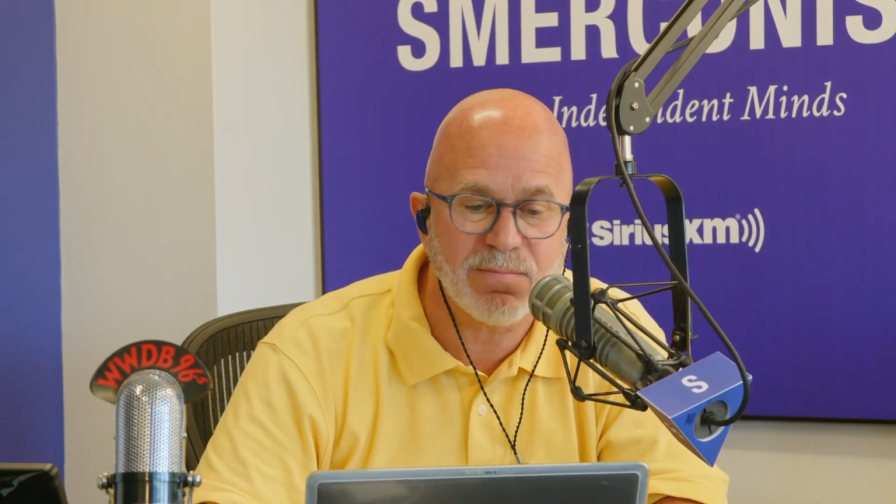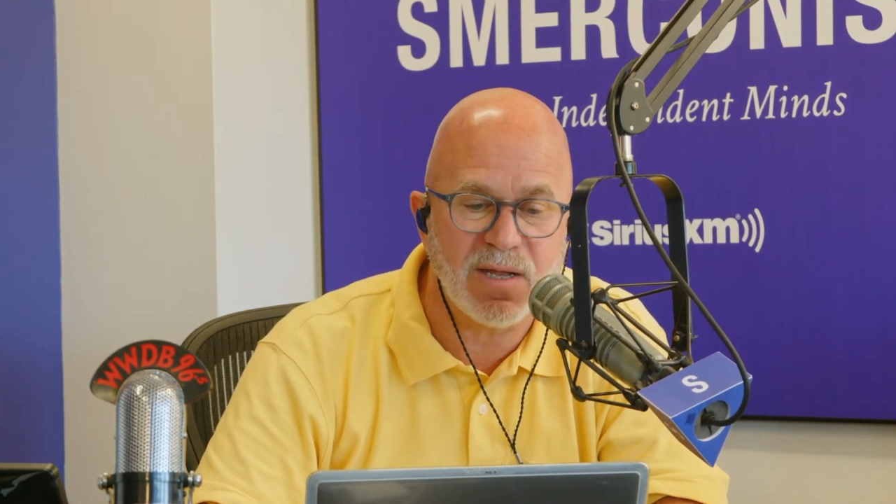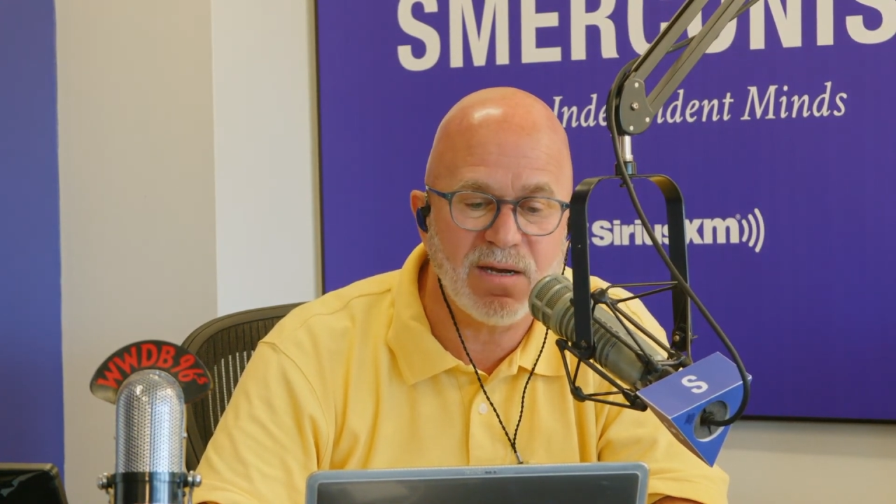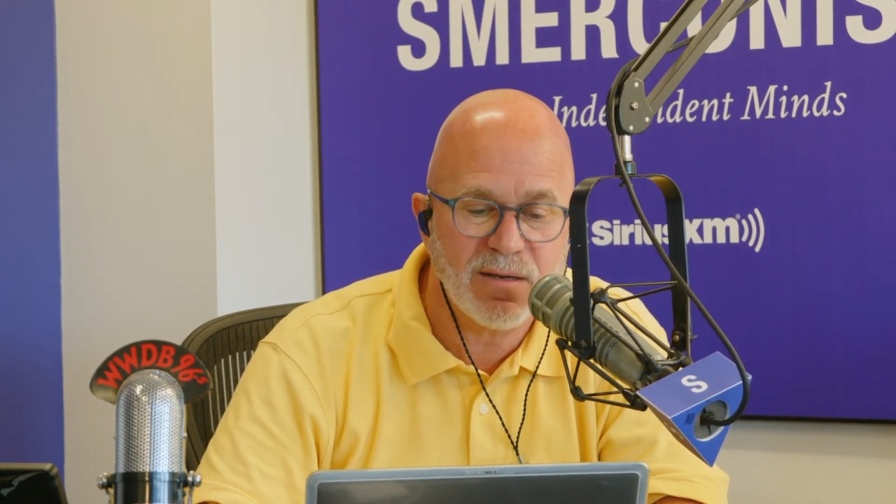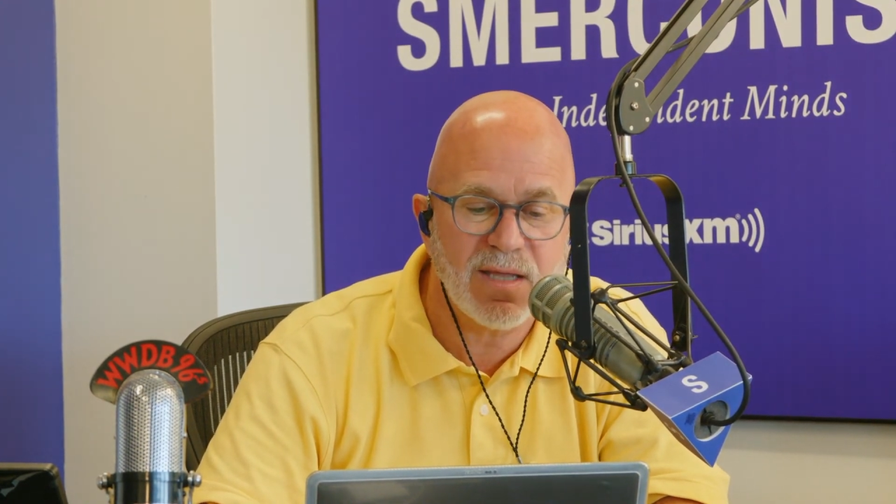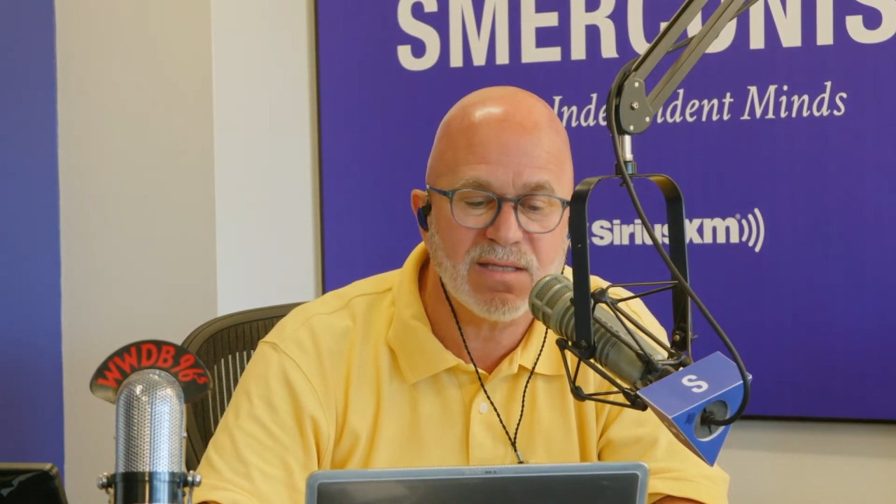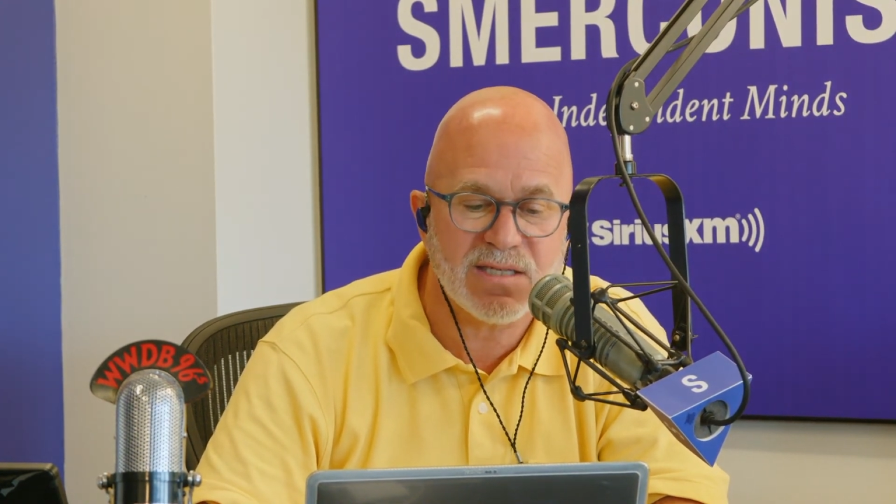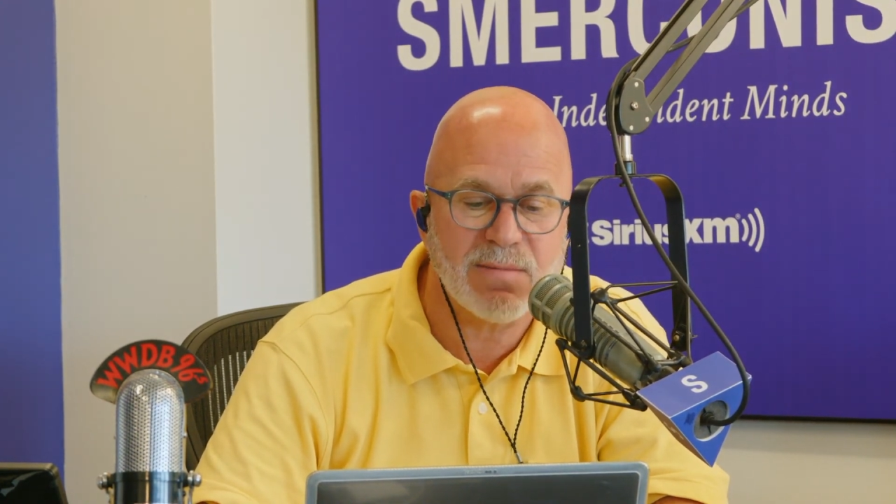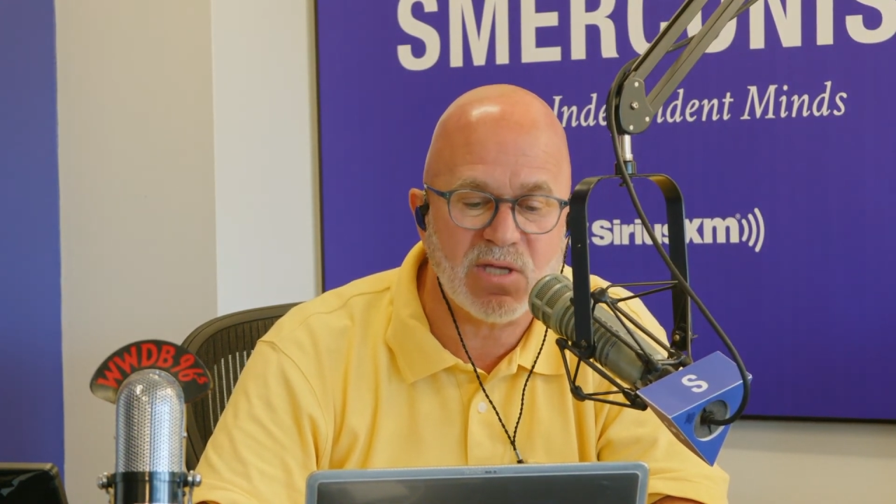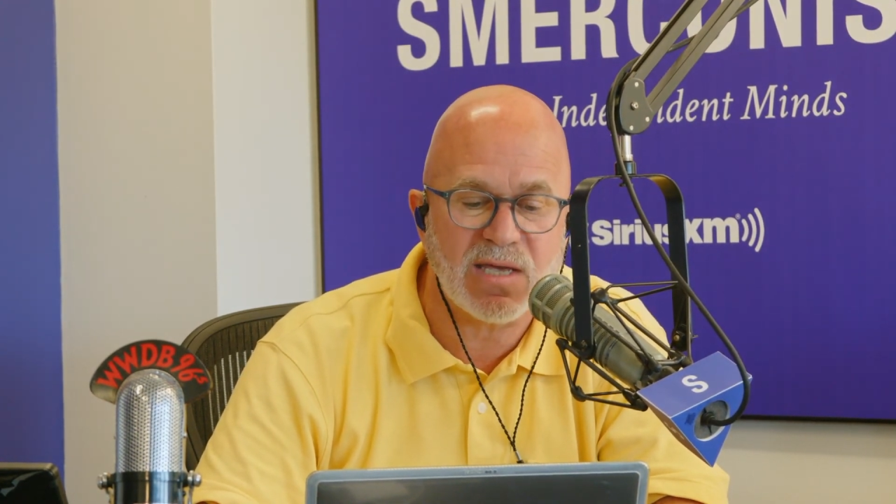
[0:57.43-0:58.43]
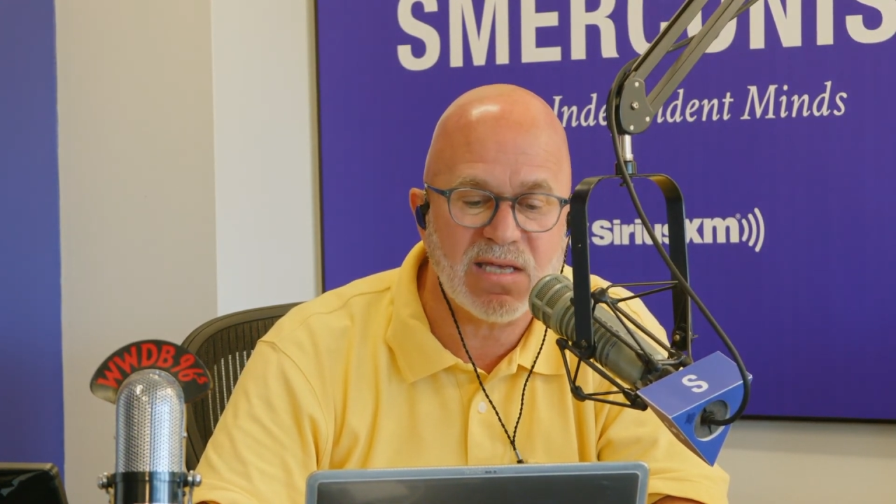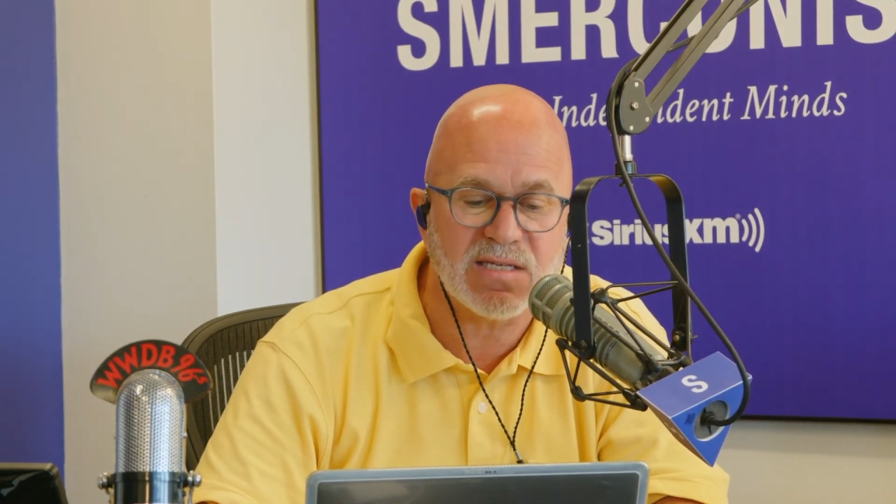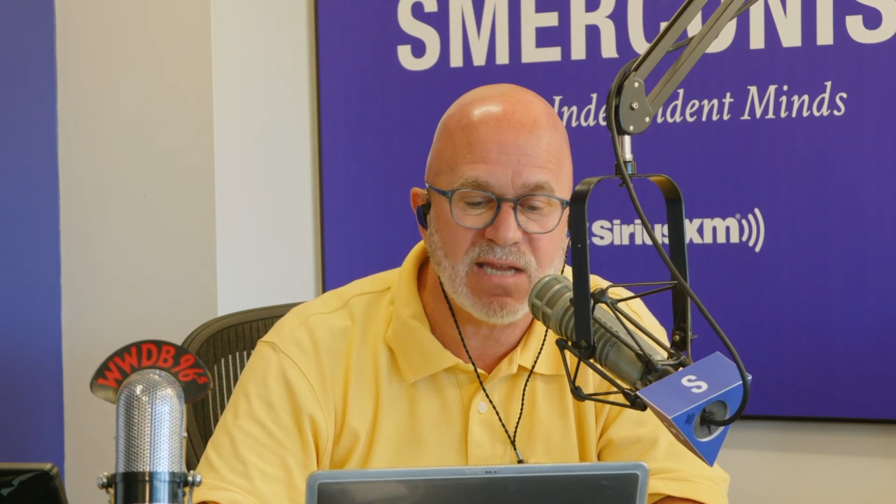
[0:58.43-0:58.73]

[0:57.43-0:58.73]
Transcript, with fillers: but it seems like he's